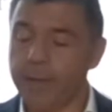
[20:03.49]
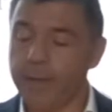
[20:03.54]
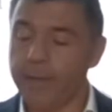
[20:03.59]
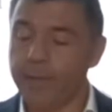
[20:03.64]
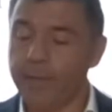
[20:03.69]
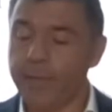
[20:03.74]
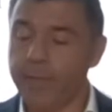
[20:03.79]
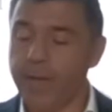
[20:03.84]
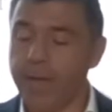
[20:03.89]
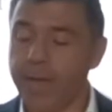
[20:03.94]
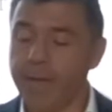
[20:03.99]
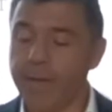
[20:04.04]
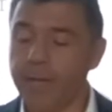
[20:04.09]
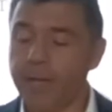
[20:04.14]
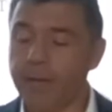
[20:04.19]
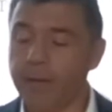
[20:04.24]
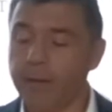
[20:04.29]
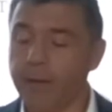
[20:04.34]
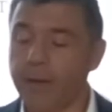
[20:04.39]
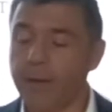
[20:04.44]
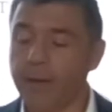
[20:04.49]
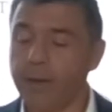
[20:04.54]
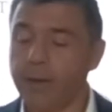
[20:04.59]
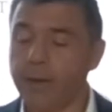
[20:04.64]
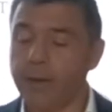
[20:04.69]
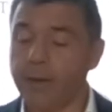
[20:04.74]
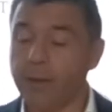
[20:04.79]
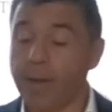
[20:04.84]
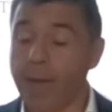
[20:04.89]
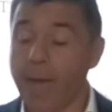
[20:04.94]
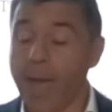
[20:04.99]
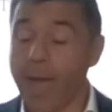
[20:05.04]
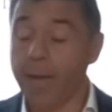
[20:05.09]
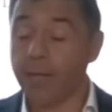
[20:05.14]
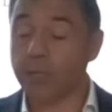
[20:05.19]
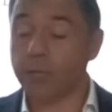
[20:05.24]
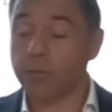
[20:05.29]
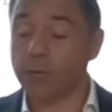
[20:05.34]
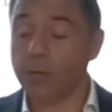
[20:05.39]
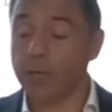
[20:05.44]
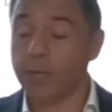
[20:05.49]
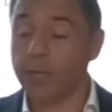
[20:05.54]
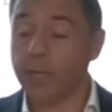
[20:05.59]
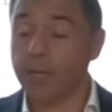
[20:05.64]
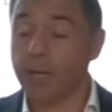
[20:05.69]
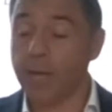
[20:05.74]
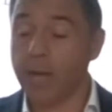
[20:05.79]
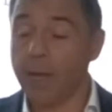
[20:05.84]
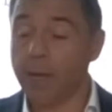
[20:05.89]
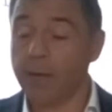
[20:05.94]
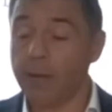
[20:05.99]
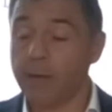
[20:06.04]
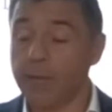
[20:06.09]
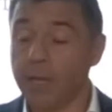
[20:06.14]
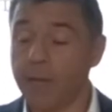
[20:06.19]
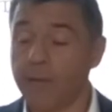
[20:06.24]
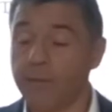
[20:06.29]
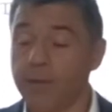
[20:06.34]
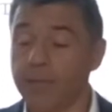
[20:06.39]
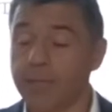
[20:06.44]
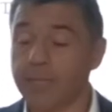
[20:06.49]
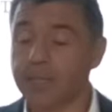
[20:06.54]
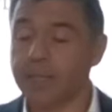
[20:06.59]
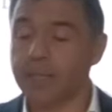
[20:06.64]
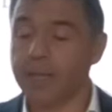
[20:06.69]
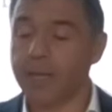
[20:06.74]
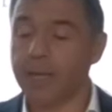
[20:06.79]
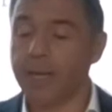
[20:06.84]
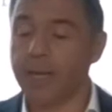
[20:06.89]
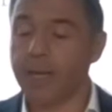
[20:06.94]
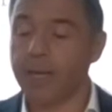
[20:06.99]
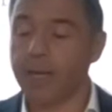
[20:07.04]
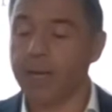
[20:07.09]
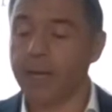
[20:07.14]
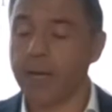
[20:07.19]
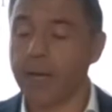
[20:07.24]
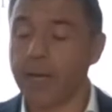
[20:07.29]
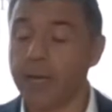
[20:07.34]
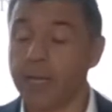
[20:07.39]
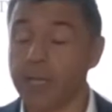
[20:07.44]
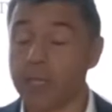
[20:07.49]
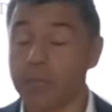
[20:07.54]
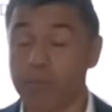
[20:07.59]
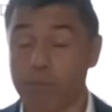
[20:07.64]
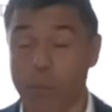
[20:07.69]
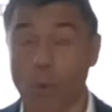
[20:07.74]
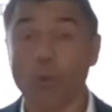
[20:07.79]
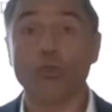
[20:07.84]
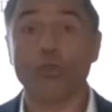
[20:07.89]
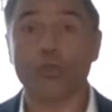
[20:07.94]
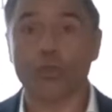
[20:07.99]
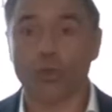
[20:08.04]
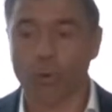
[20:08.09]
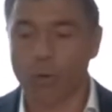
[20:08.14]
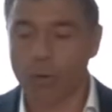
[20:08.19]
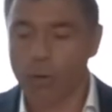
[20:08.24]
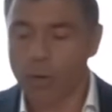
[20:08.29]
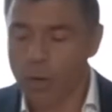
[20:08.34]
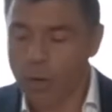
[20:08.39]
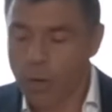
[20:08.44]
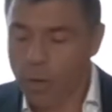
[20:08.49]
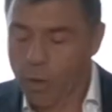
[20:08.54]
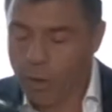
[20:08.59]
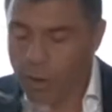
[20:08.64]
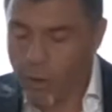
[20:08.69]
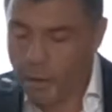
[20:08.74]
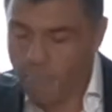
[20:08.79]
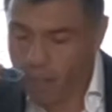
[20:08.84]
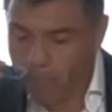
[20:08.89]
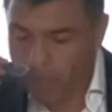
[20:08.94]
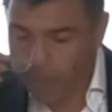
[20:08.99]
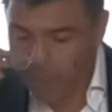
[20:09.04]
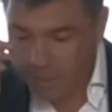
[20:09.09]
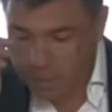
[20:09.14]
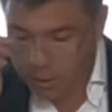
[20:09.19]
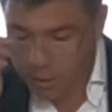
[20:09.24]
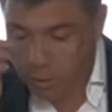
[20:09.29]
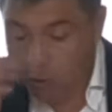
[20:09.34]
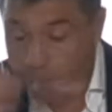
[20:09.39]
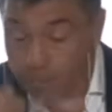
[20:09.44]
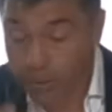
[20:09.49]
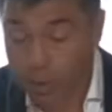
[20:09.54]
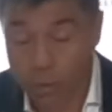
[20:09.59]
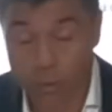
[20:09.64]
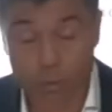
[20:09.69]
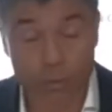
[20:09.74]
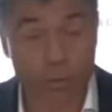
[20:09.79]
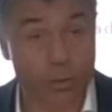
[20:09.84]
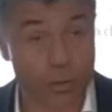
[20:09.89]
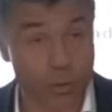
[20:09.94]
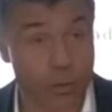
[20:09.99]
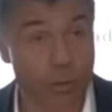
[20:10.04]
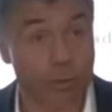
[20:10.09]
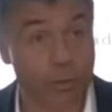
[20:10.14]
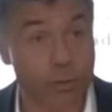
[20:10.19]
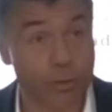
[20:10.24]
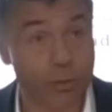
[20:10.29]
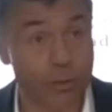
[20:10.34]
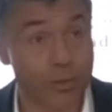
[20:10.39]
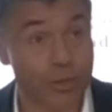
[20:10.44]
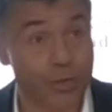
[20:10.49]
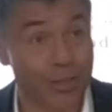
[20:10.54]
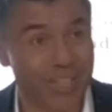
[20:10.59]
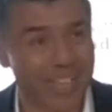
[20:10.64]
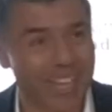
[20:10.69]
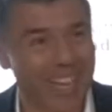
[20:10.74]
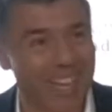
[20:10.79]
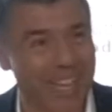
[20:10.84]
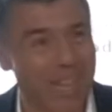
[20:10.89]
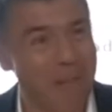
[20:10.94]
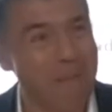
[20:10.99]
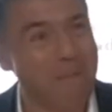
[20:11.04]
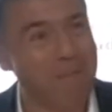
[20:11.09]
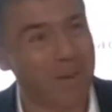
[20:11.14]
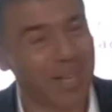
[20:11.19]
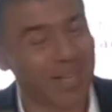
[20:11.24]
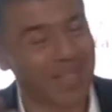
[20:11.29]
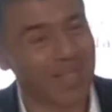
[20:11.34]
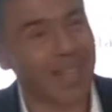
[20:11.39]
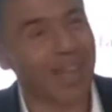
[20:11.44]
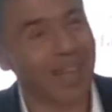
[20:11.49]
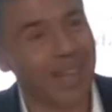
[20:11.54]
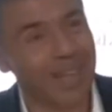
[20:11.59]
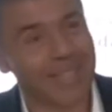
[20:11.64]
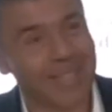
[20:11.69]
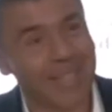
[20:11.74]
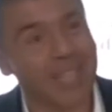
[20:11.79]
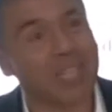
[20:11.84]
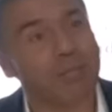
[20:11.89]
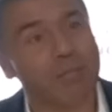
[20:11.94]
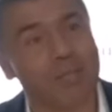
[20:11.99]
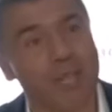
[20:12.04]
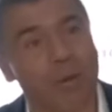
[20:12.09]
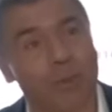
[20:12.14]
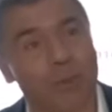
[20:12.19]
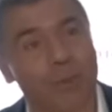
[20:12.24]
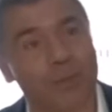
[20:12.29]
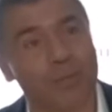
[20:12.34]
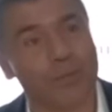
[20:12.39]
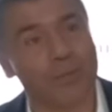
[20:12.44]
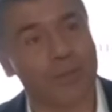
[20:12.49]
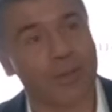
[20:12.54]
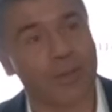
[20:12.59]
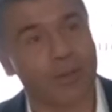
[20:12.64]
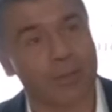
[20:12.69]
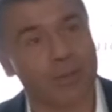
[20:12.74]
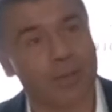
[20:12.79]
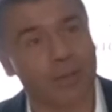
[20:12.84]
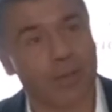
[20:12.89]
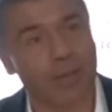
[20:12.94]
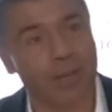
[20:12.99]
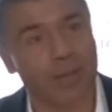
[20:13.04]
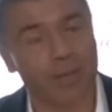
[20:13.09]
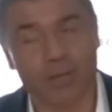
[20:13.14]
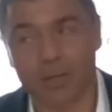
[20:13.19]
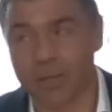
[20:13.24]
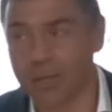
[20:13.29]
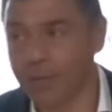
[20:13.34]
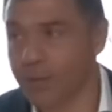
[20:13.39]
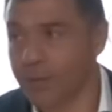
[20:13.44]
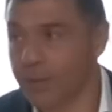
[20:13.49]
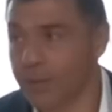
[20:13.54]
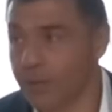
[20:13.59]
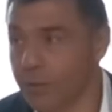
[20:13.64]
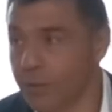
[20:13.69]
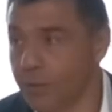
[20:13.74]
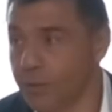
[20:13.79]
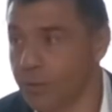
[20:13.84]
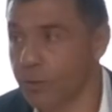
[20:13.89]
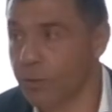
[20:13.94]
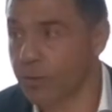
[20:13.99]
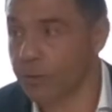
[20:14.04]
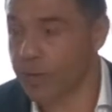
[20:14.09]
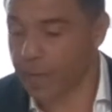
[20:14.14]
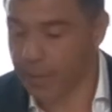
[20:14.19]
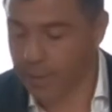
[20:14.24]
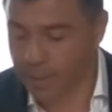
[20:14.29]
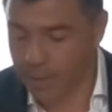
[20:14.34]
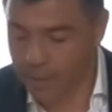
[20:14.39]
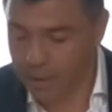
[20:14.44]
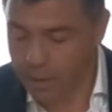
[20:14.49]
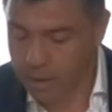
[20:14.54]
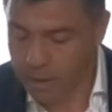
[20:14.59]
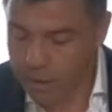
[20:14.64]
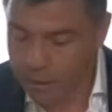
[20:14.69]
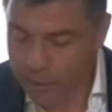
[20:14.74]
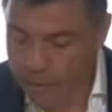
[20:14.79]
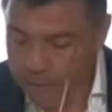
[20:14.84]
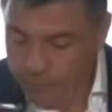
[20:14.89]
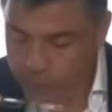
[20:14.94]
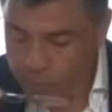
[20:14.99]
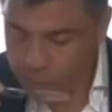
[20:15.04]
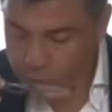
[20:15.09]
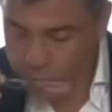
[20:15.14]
They actually give us an exposure, particularly because of the social legal impact assessment that we want to conduct here, to